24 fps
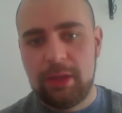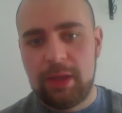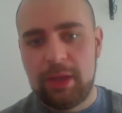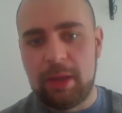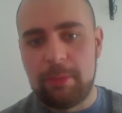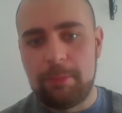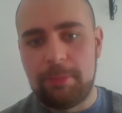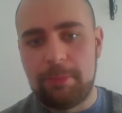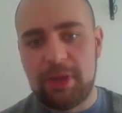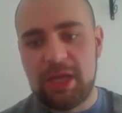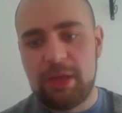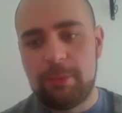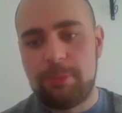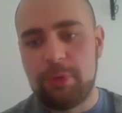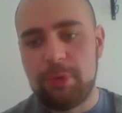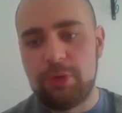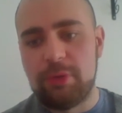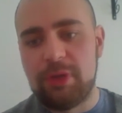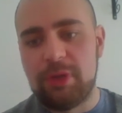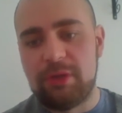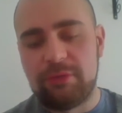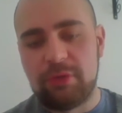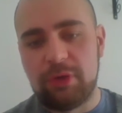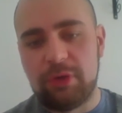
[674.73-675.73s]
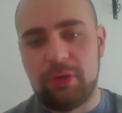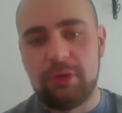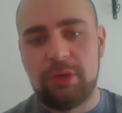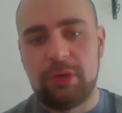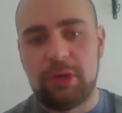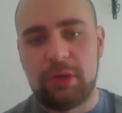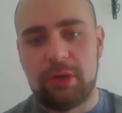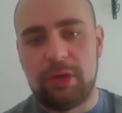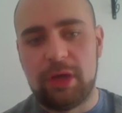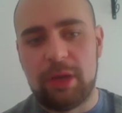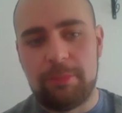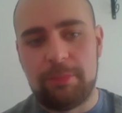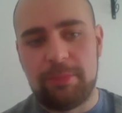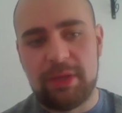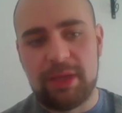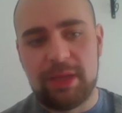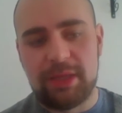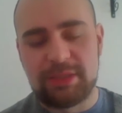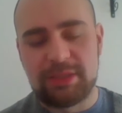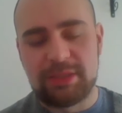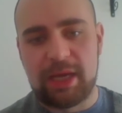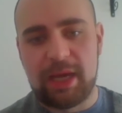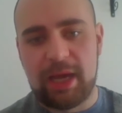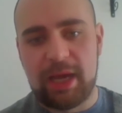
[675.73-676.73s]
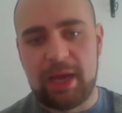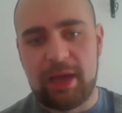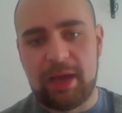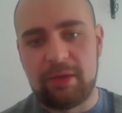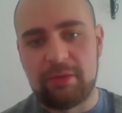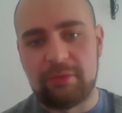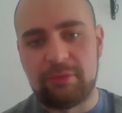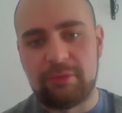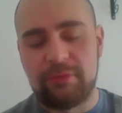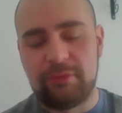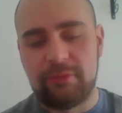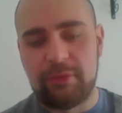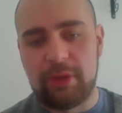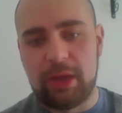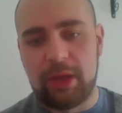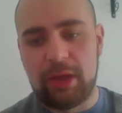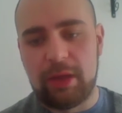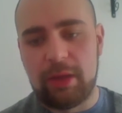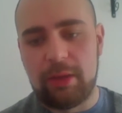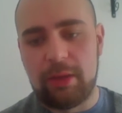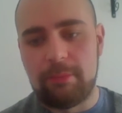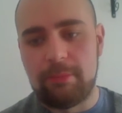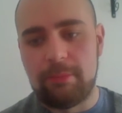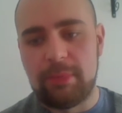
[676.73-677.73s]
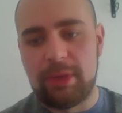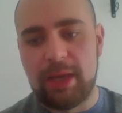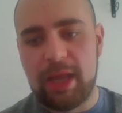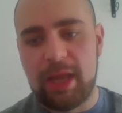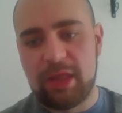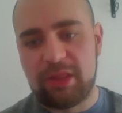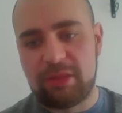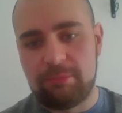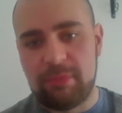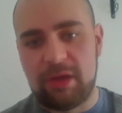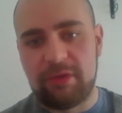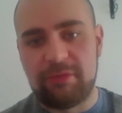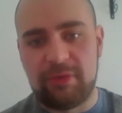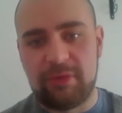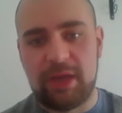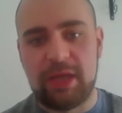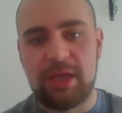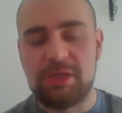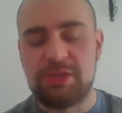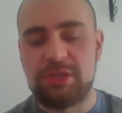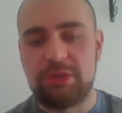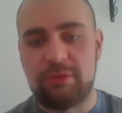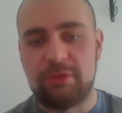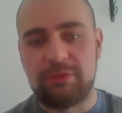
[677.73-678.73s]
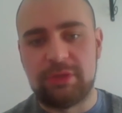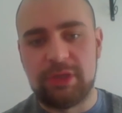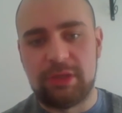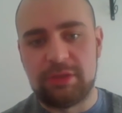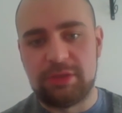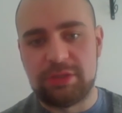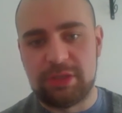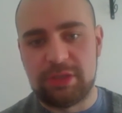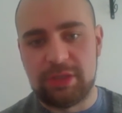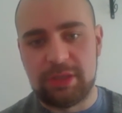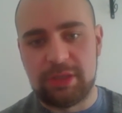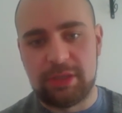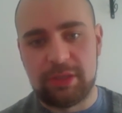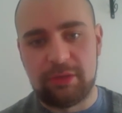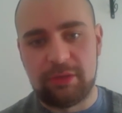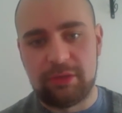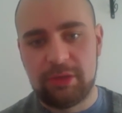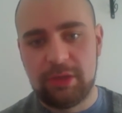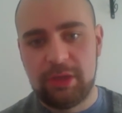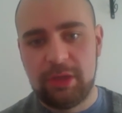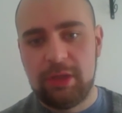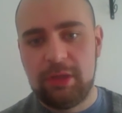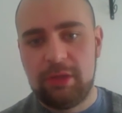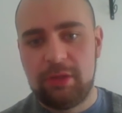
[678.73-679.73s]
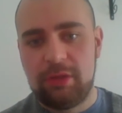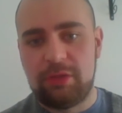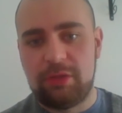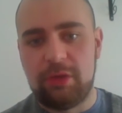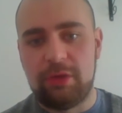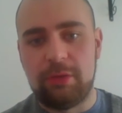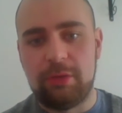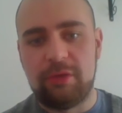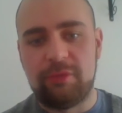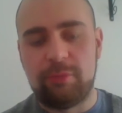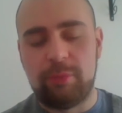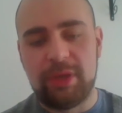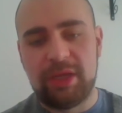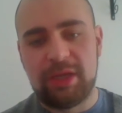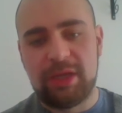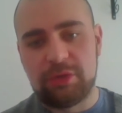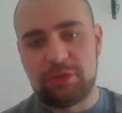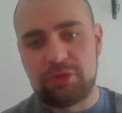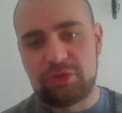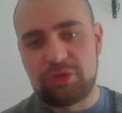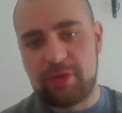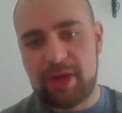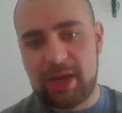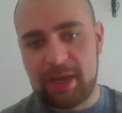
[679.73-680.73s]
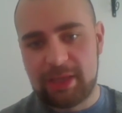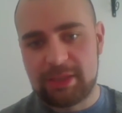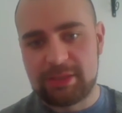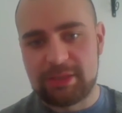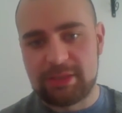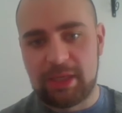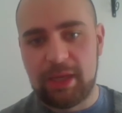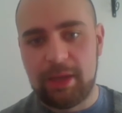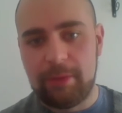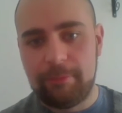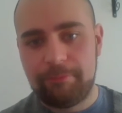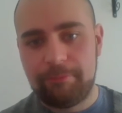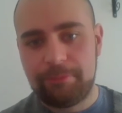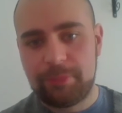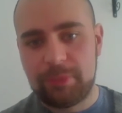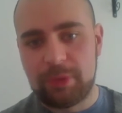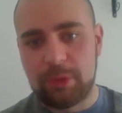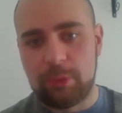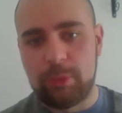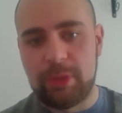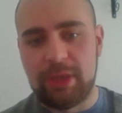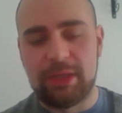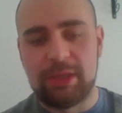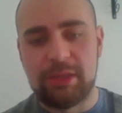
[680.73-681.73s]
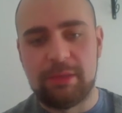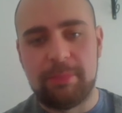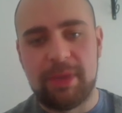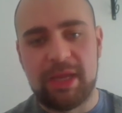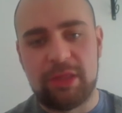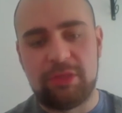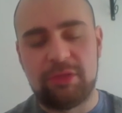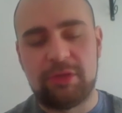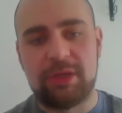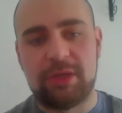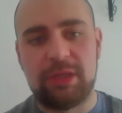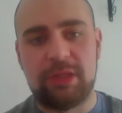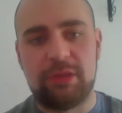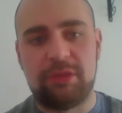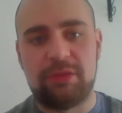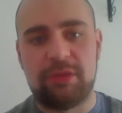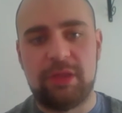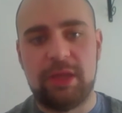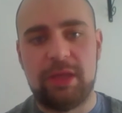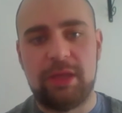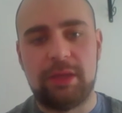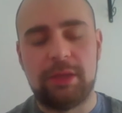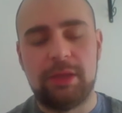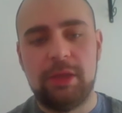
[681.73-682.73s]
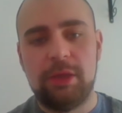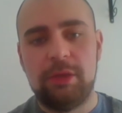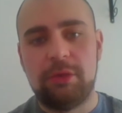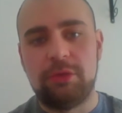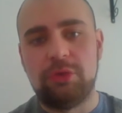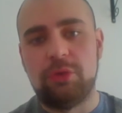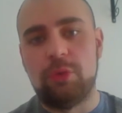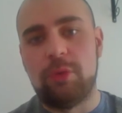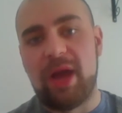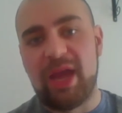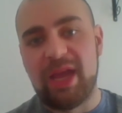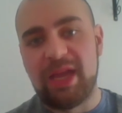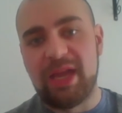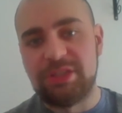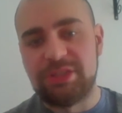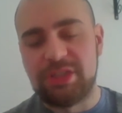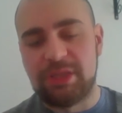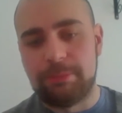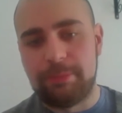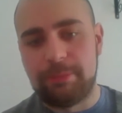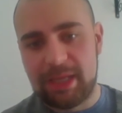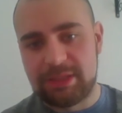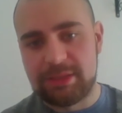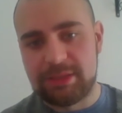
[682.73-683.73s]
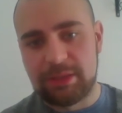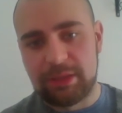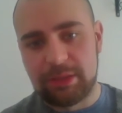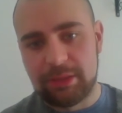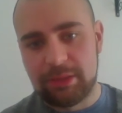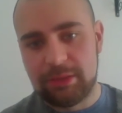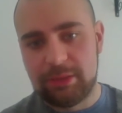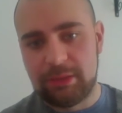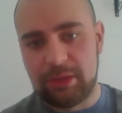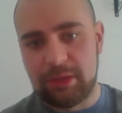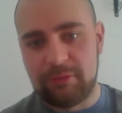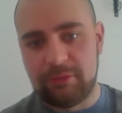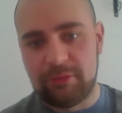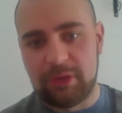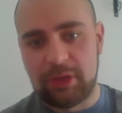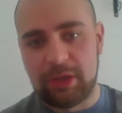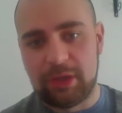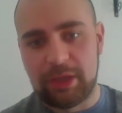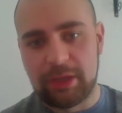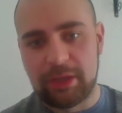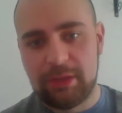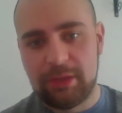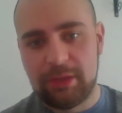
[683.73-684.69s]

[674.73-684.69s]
And people who live longer appear to have um, less methylation of these genes. So, if we can track that, we can basically say you're aging better, if you like.